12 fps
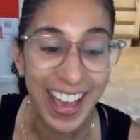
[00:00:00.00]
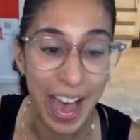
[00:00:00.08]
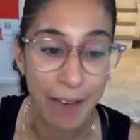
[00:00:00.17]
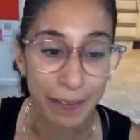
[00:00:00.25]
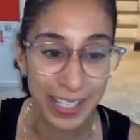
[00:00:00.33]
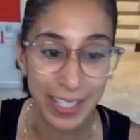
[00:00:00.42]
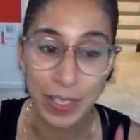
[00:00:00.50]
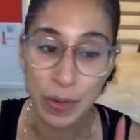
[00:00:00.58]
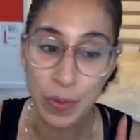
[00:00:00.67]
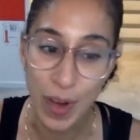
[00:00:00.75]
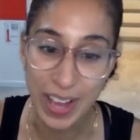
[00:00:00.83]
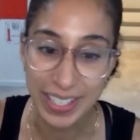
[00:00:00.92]
I'm going to do
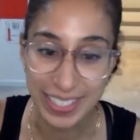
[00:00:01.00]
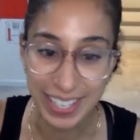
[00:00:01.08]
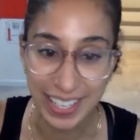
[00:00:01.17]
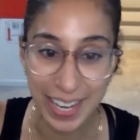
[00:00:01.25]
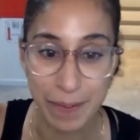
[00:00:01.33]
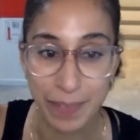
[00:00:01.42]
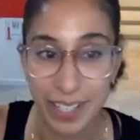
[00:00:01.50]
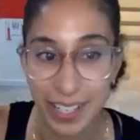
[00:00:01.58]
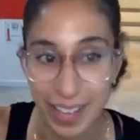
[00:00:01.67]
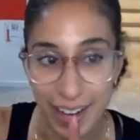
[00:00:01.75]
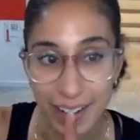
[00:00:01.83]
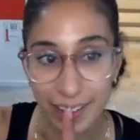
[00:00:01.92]
once and then I'm going to
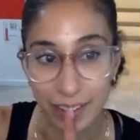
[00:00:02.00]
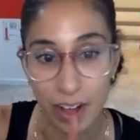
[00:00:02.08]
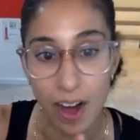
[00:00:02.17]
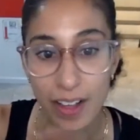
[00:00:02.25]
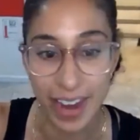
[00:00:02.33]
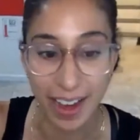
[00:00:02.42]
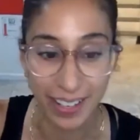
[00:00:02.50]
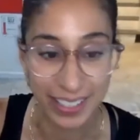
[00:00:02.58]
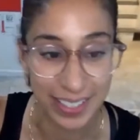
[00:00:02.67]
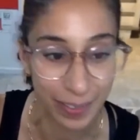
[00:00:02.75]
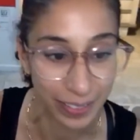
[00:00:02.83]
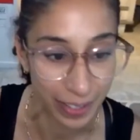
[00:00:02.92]
kind of call it out because
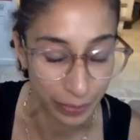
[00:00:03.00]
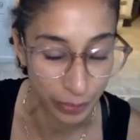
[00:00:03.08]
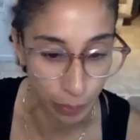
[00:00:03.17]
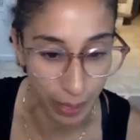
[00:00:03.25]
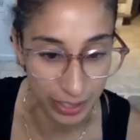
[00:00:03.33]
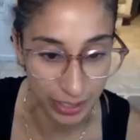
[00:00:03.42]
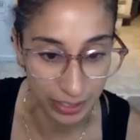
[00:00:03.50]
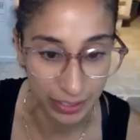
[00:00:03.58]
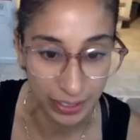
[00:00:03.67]
I would love to watch you.